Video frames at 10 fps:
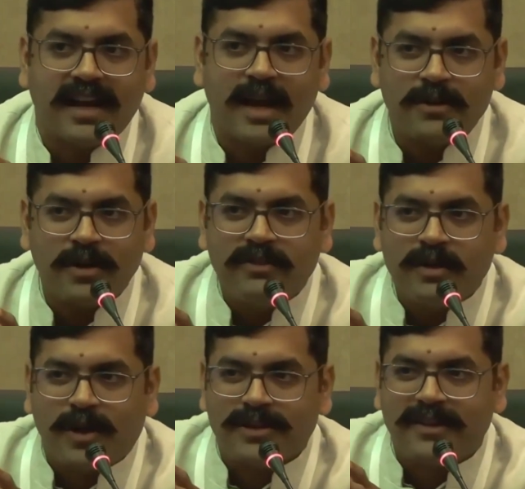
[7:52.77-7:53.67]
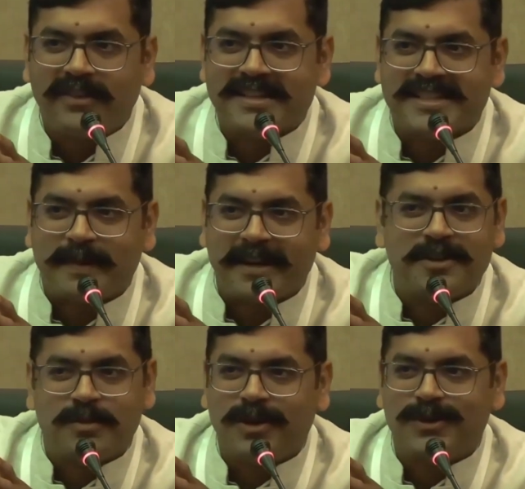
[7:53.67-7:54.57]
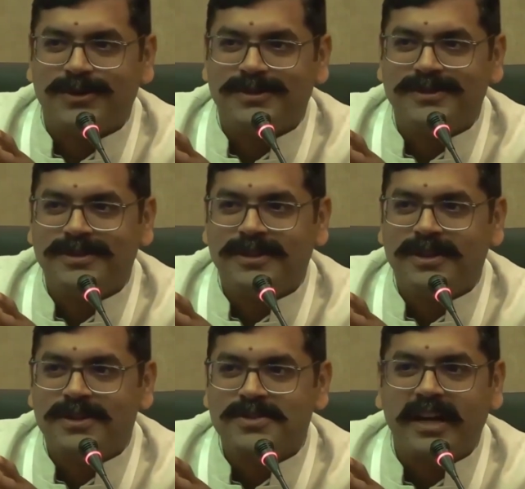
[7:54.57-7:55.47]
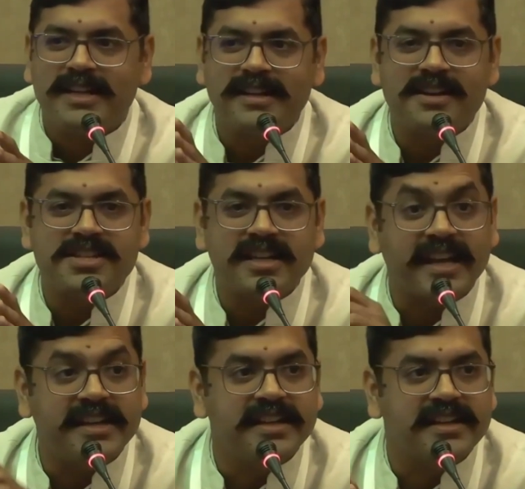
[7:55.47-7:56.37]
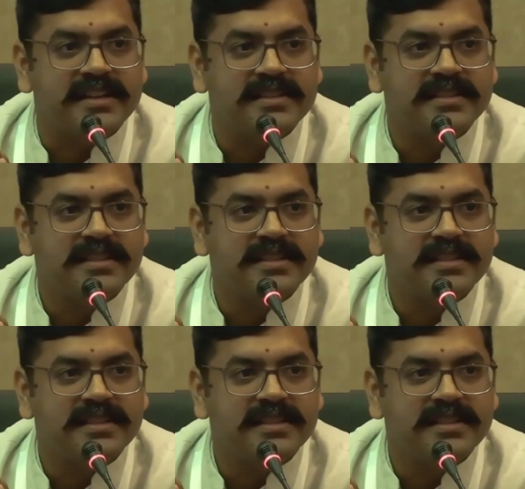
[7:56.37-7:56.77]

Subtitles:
I am not even bothered with it expiring tomorrow. So I didn't share any data.